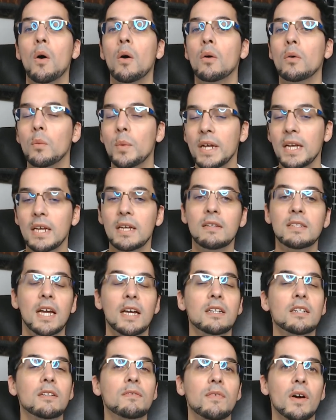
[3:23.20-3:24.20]
we
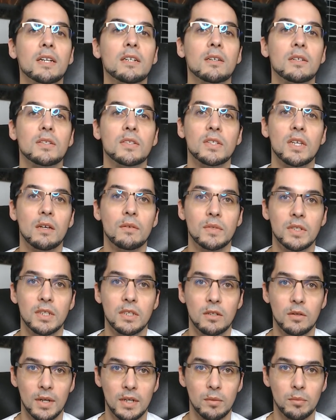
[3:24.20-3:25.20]
tend to find ourselves
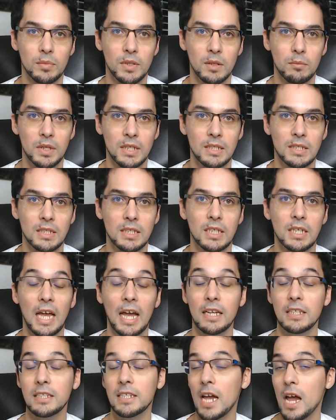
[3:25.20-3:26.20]
incredibly busy.
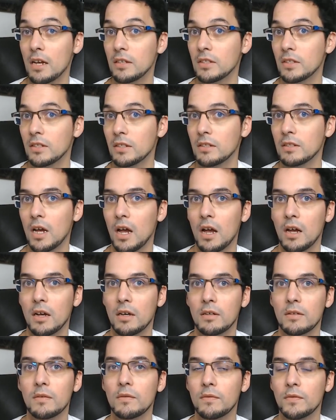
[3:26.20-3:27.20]
And yes,
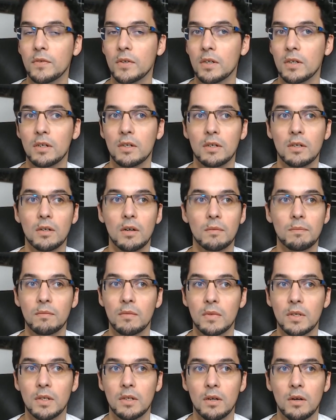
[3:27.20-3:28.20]
in
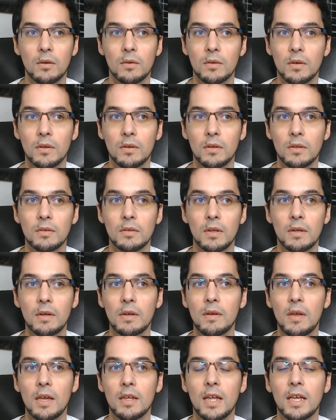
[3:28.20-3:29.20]

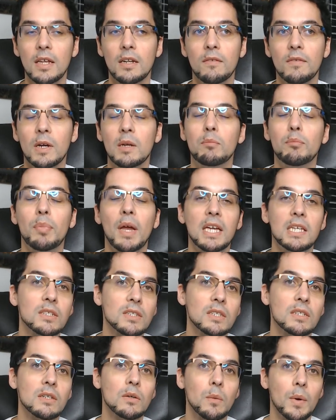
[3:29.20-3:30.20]
a very
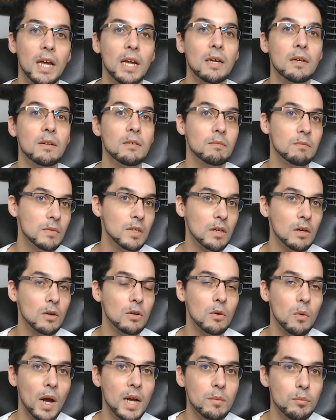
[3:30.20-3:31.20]
basic way, you know,
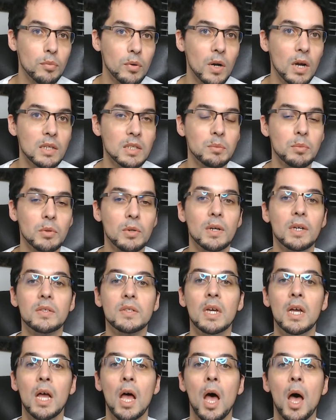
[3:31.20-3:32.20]
quite
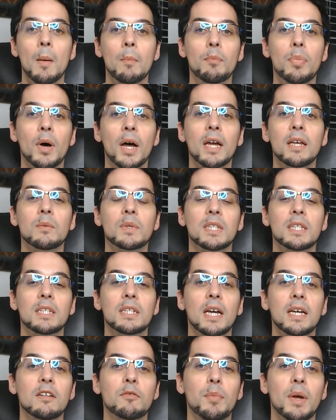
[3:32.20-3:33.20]
prosperous. But with the
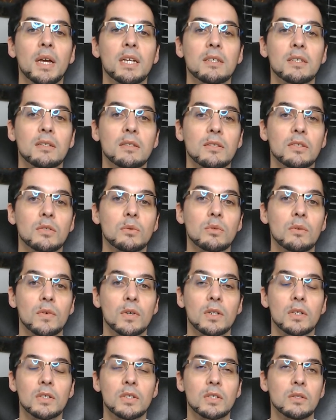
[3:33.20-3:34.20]
Knight of Pentacles
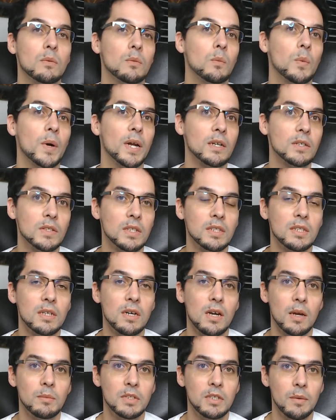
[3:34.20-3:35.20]
reversed, where's the
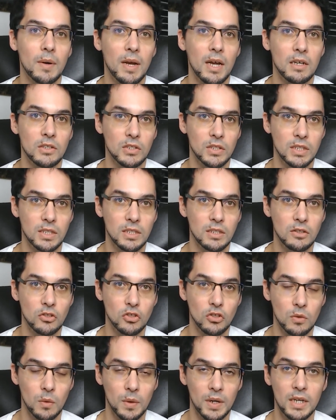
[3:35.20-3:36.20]
time to actually
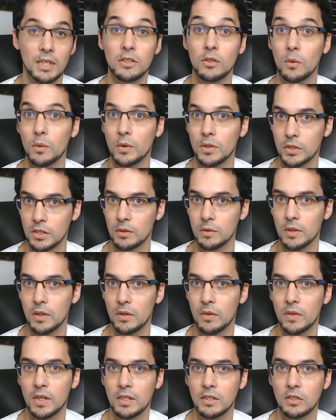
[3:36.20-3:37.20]
enjoy it or do the
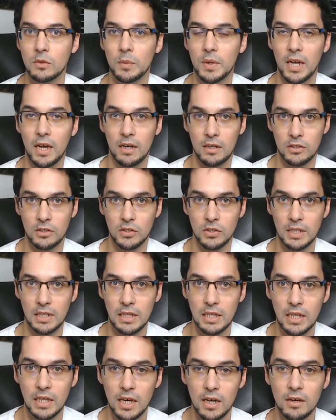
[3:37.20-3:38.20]
things we actually
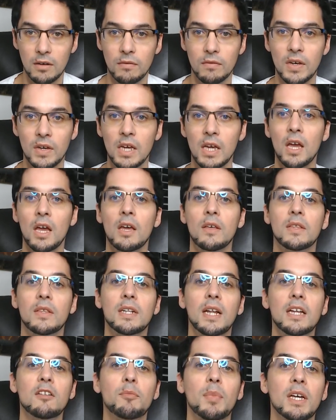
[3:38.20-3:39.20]
love? The
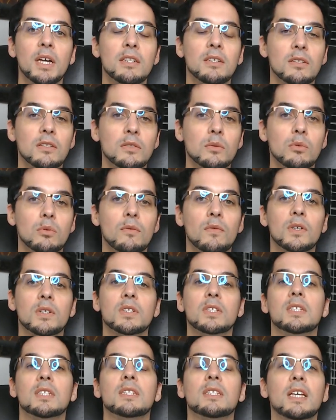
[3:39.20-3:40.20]
Knight of Pentacles
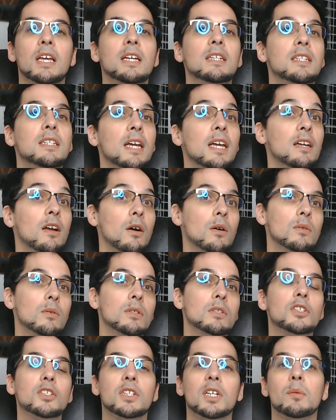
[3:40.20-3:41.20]
reversed is saying take
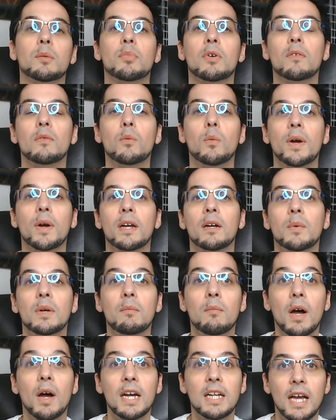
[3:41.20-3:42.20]
ownership of where we
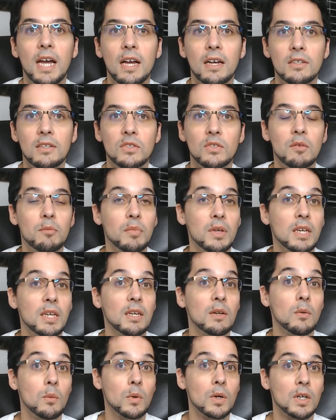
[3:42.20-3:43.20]
might actually
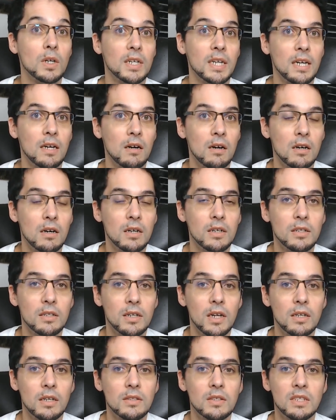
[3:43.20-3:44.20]
be working harder,
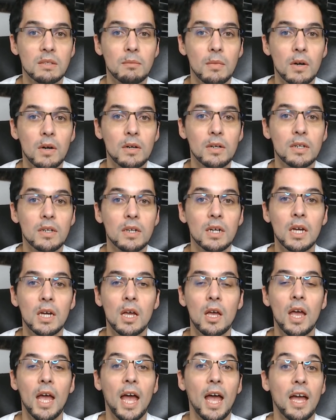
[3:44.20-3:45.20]
not smarter,
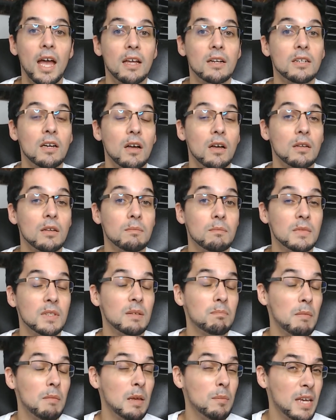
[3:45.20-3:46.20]
and
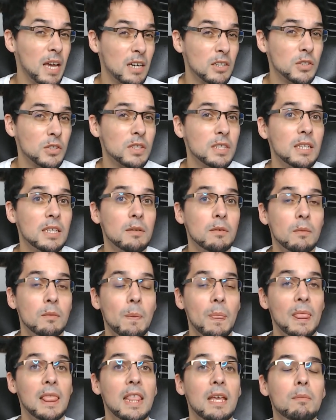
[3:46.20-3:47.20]
maybe actually
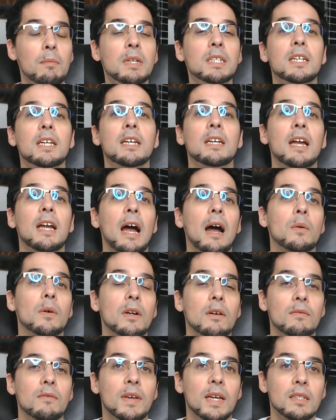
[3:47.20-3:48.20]
limiting our
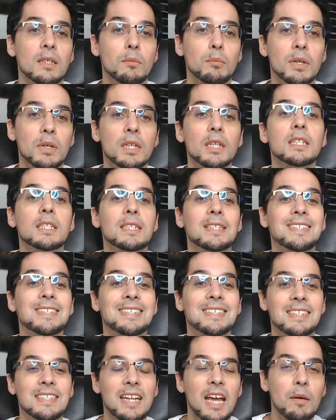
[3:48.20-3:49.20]
availability to
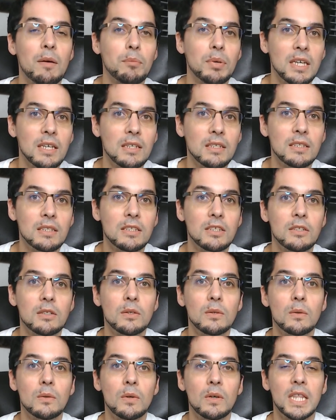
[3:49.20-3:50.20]
step
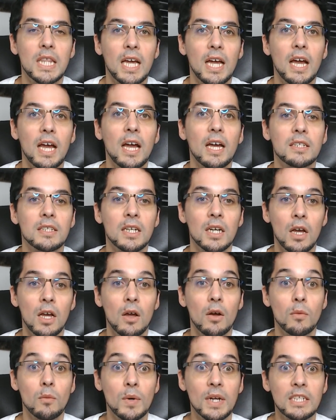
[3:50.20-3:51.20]
into that
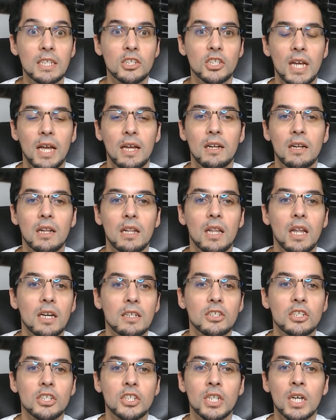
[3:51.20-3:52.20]
rich and
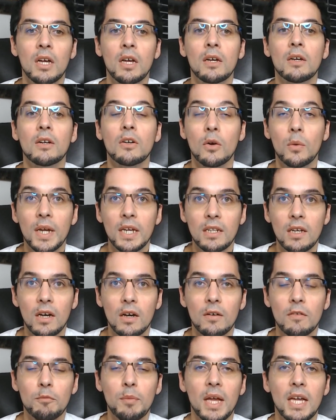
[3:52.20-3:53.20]
lush Queen
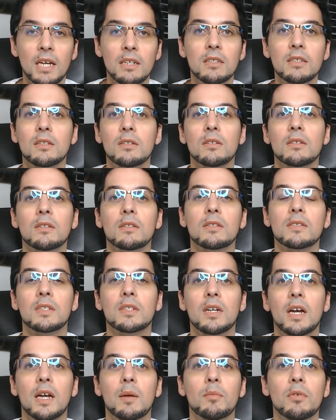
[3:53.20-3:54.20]
of Pentacles
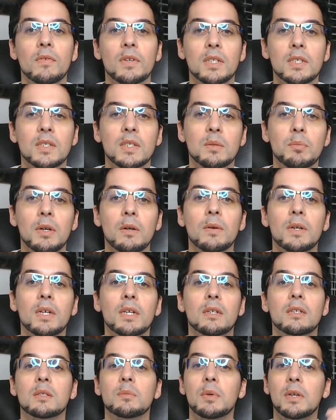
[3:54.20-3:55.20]
type of
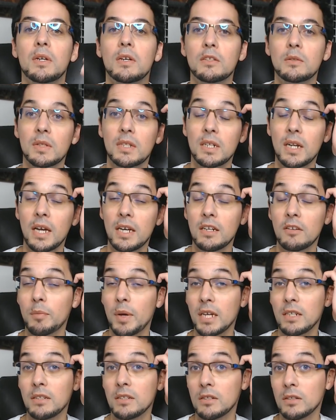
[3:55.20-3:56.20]
experience. Because with the Knight of
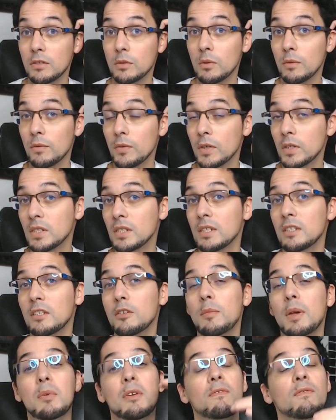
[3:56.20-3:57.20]
Pentacles reversed, you
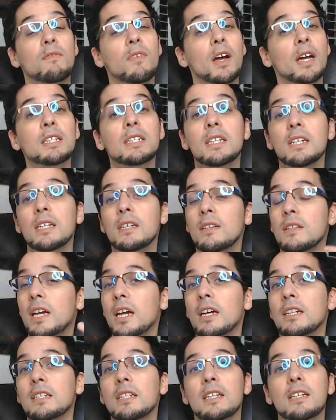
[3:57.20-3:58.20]
may be finding
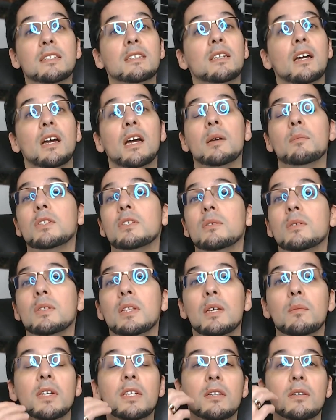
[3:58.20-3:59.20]
that it's time to
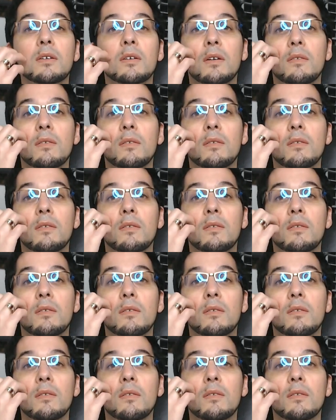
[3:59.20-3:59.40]
limit your